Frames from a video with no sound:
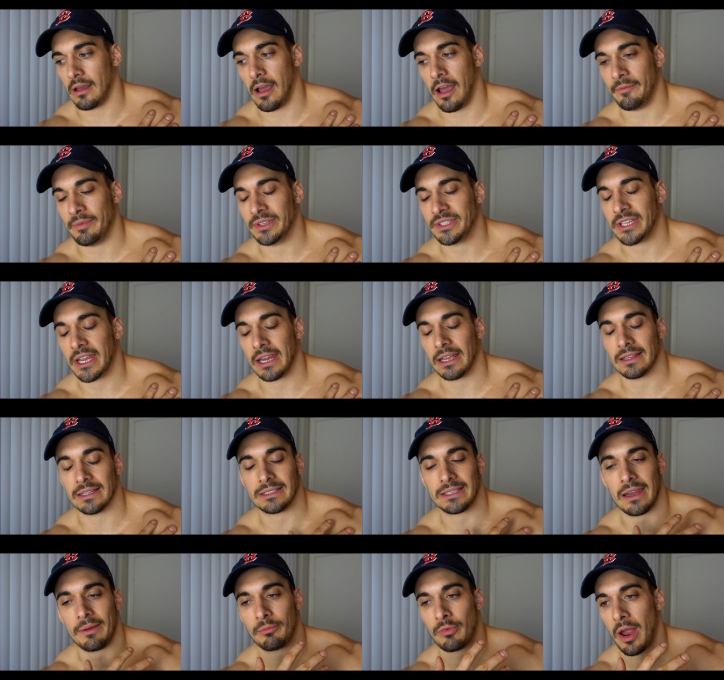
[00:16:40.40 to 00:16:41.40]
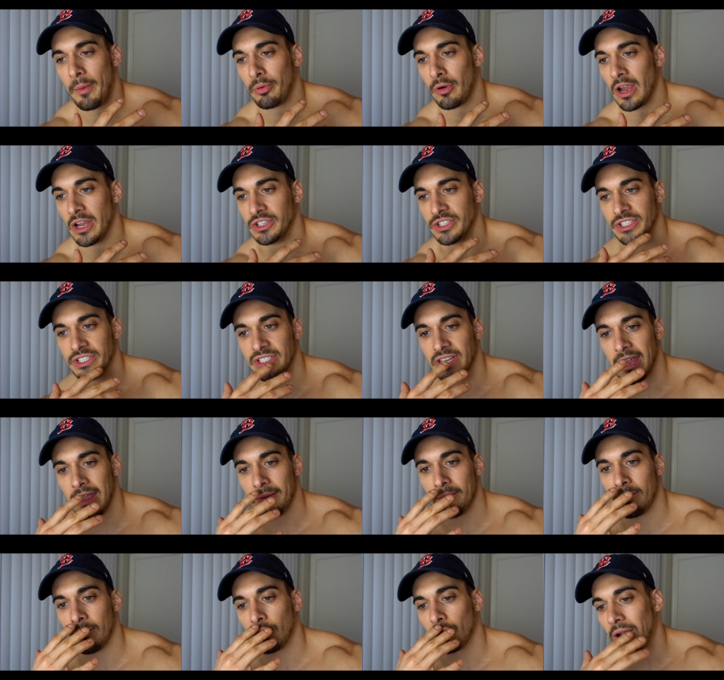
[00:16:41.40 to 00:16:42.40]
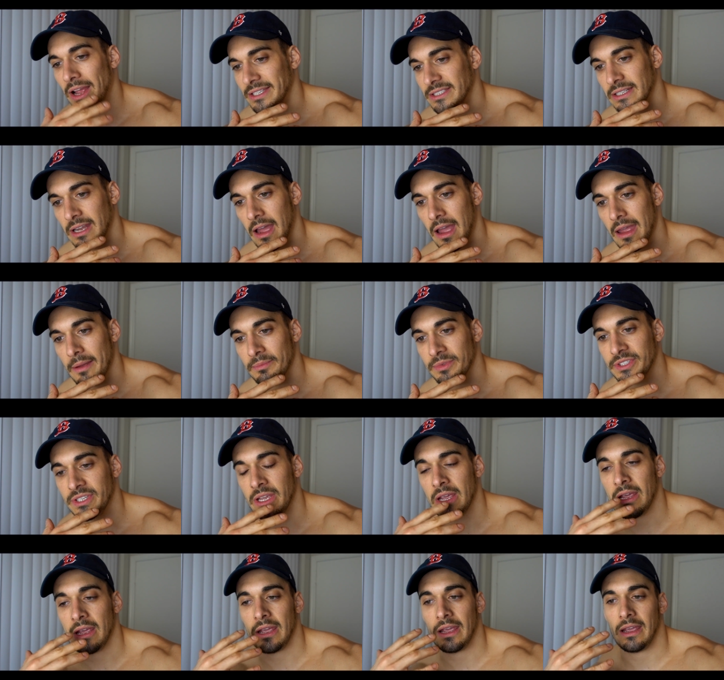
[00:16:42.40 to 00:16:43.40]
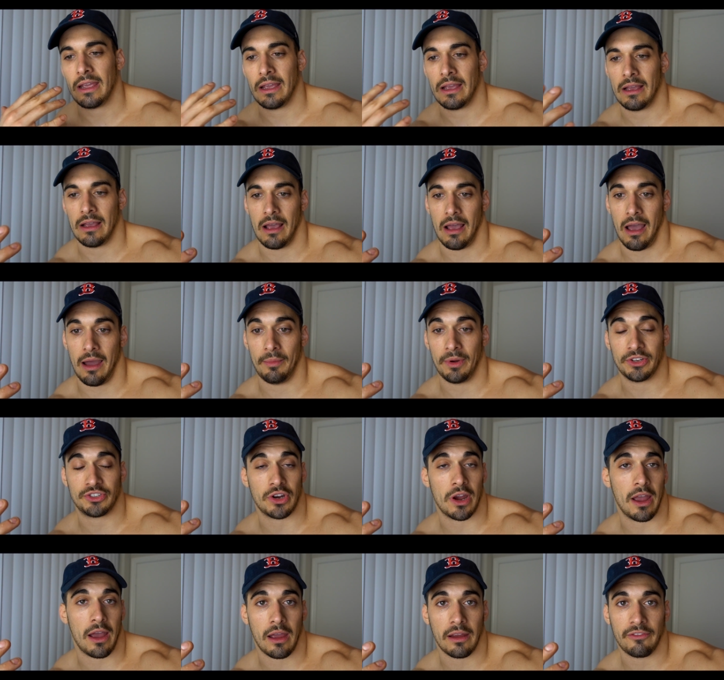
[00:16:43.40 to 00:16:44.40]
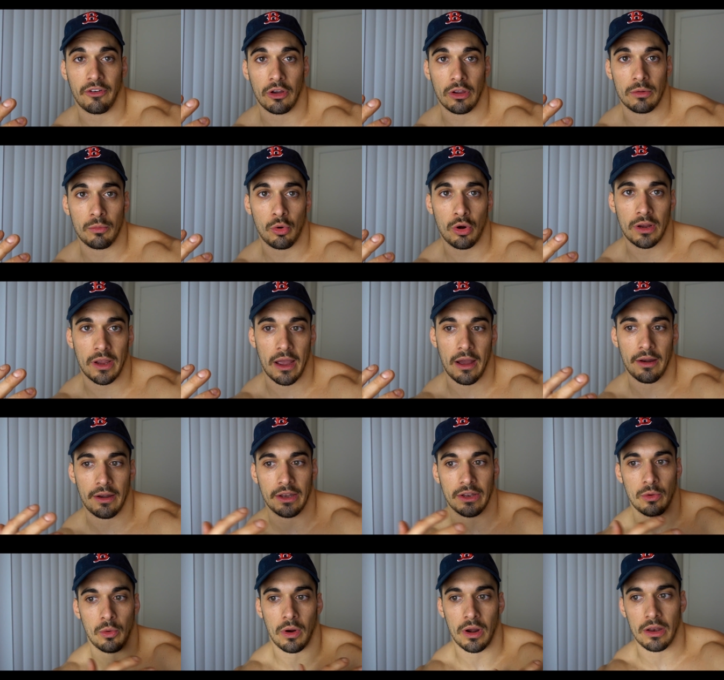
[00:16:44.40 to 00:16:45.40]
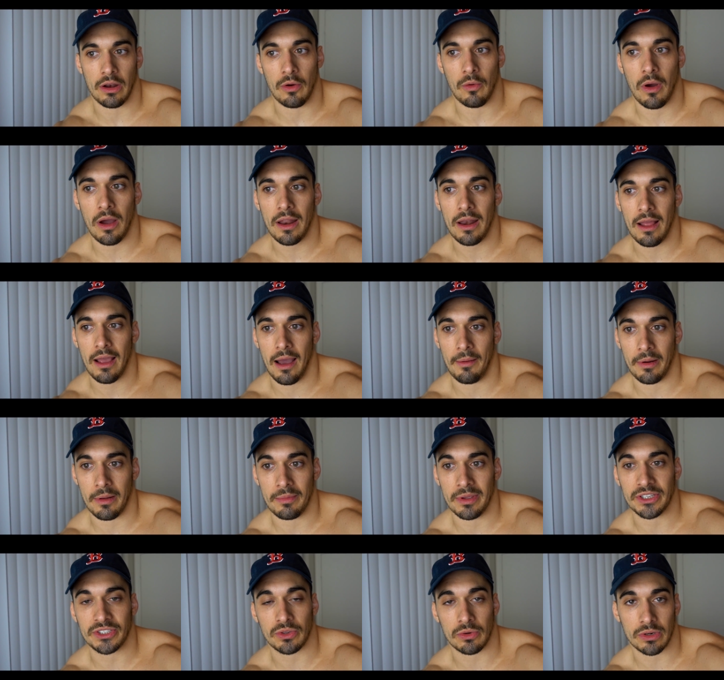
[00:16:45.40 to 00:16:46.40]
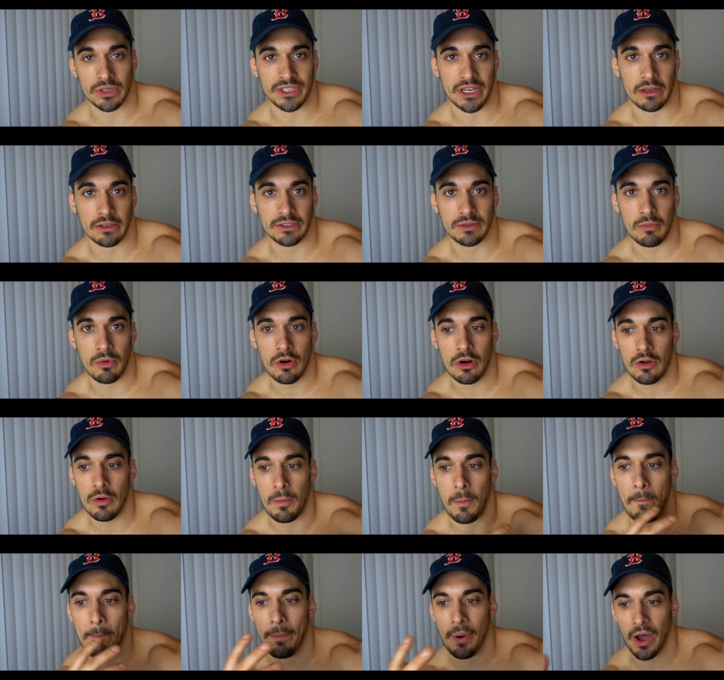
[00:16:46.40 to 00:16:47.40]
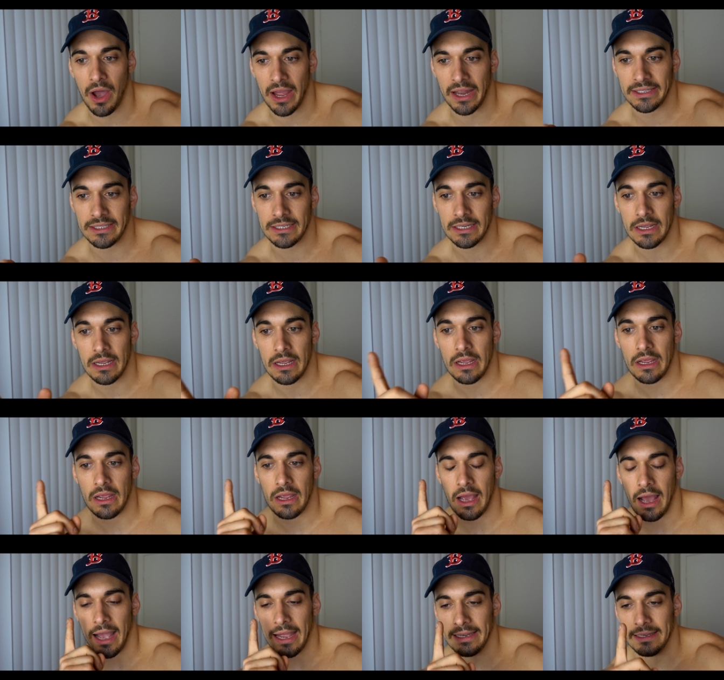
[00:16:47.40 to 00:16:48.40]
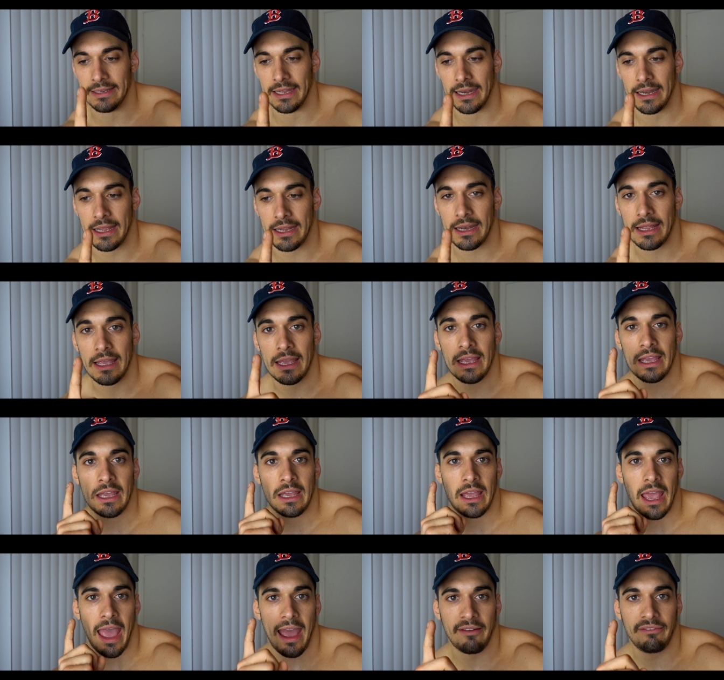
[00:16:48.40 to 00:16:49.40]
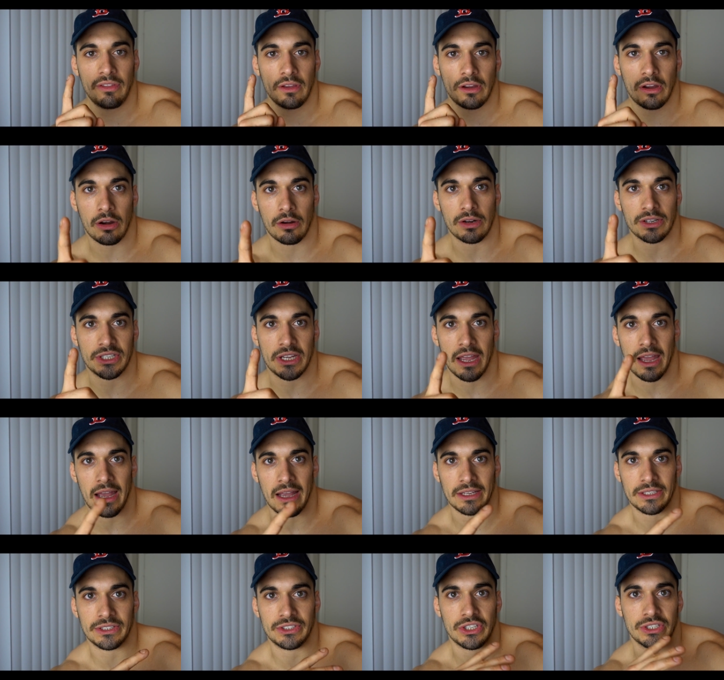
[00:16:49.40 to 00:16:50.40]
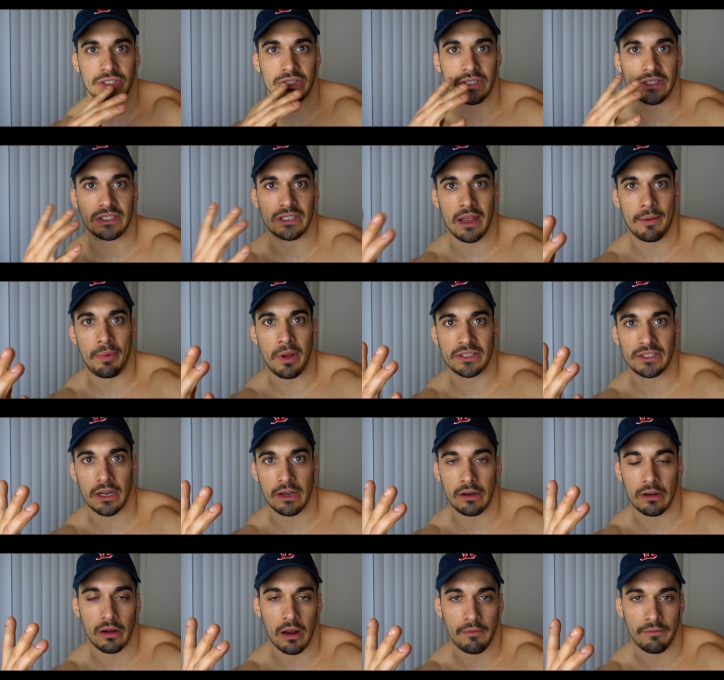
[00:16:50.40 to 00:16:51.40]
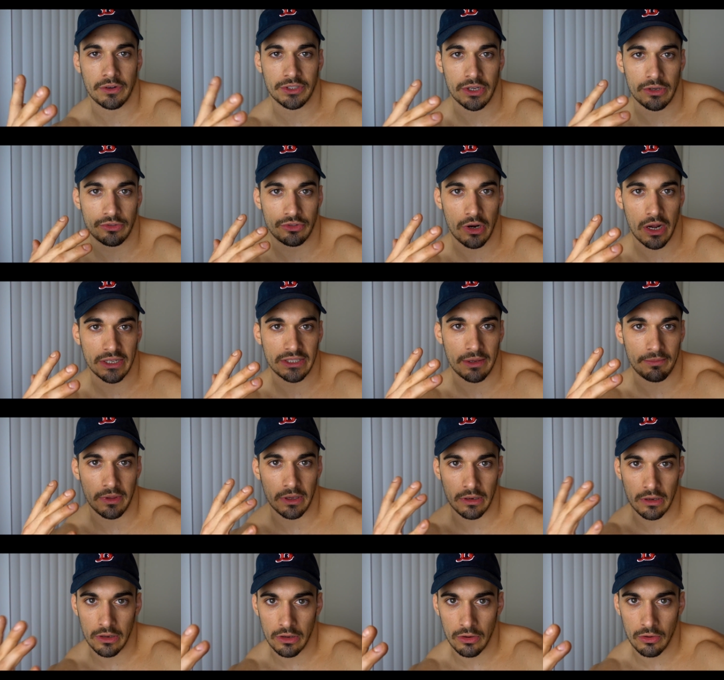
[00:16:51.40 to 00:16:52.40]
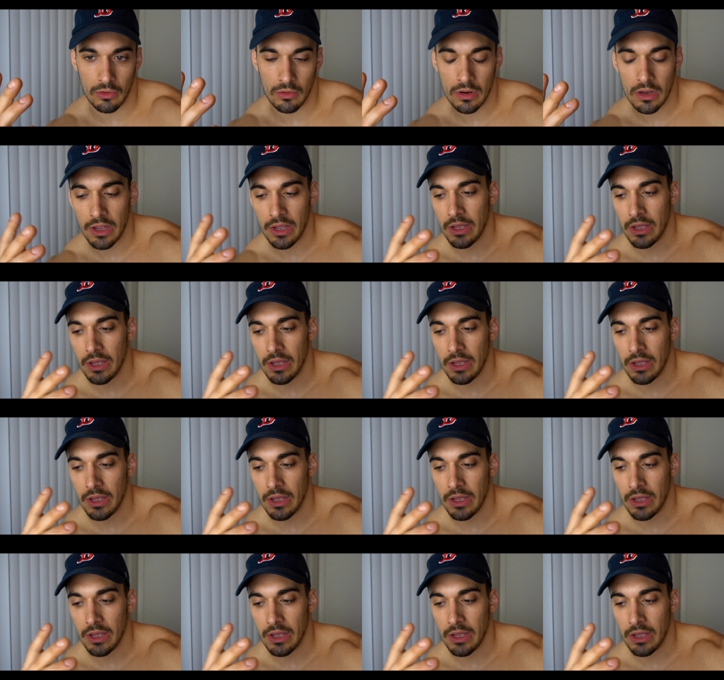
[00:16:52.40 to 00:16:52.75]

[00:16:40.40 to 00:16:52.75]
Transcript: I've been staying in the same rep ranges, same rest times. I'm gonna try a high volume workout. And you wanna know what? I'm gonna be sore as hell tomorrow, but I did it. Have the courage, guys, just to step outside of your comfort zone, try something new,